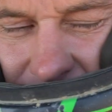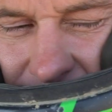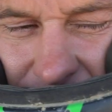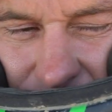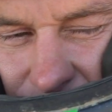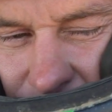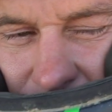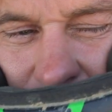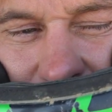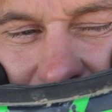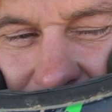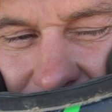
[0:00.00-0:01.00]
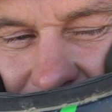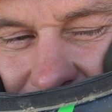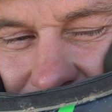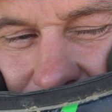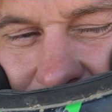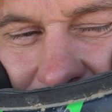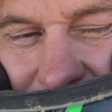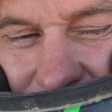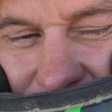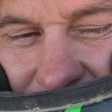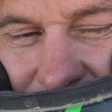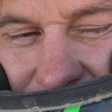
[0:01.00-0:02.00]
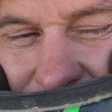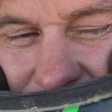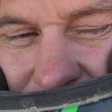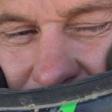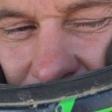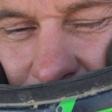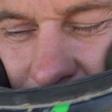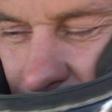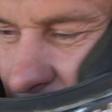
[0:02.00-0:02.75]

like do a quick like makeshift jump